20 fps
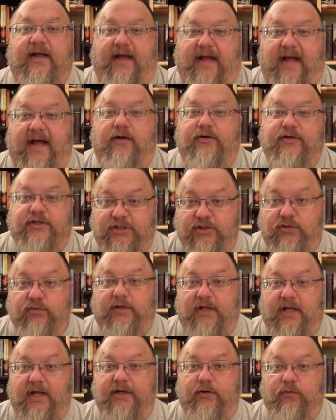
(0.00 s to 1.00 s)
how do you
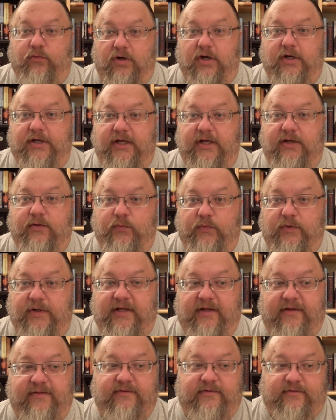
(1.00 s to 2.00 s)
like working
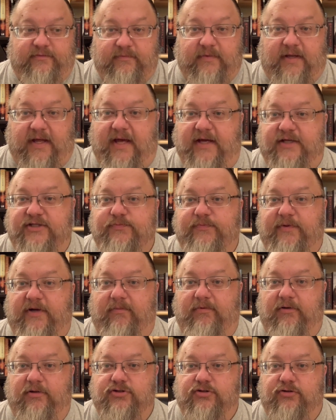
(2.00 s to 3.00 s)
with X
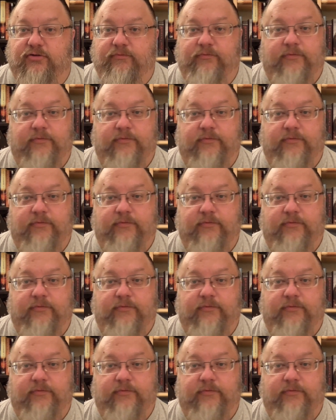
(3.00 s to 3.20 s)
publisher?